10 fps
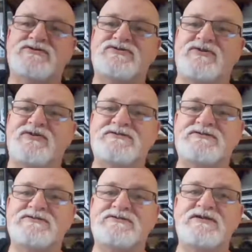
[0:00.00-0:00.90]
So
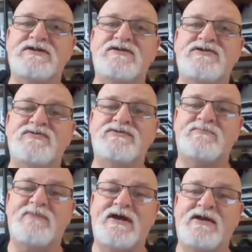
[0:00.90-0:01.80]
this is the
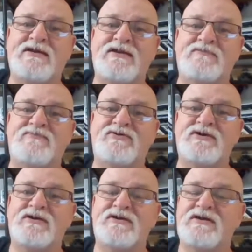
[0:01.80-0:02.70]
newest Bad Idea
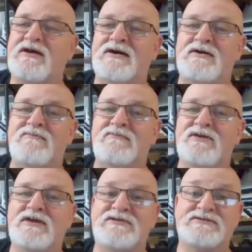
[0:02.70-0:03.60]
book.
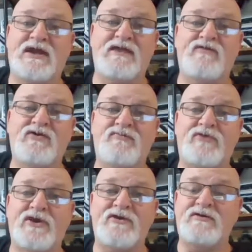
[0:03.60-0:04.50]
It's kind of a
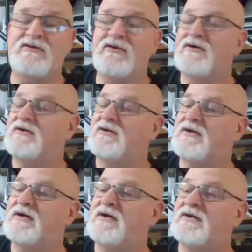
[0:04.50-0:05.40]
no-brainer.
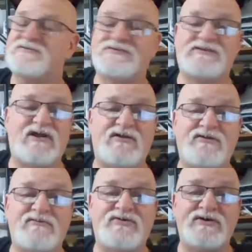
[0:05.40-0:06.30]
It's a
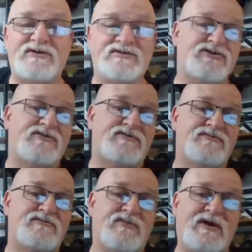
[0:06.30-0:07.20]
$1 book,
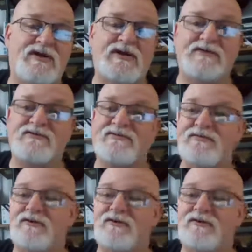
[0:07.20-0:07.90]
so why not?